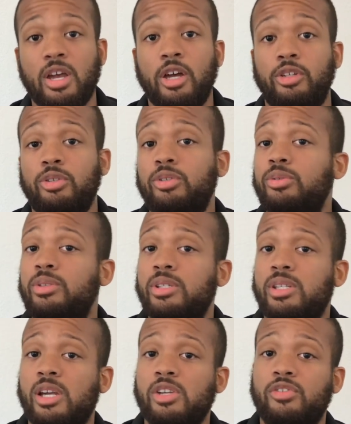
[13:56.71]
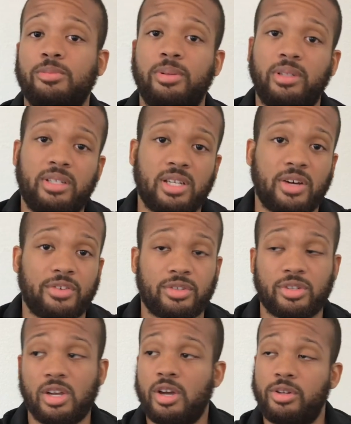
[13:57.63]
Do you do discounts for police
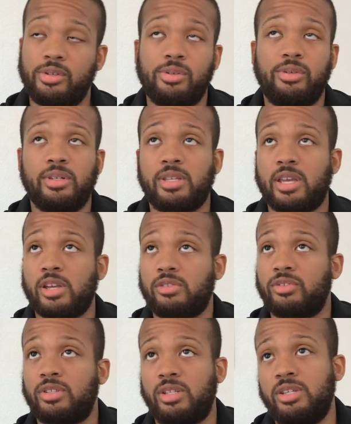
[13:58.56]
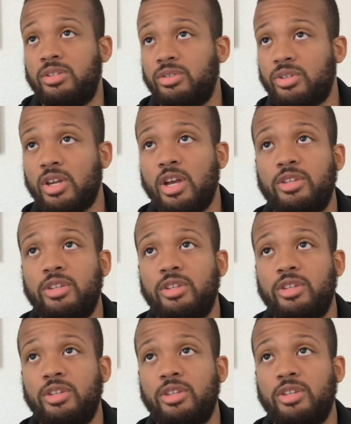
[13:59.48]
officers? Do you do discounts for teachers?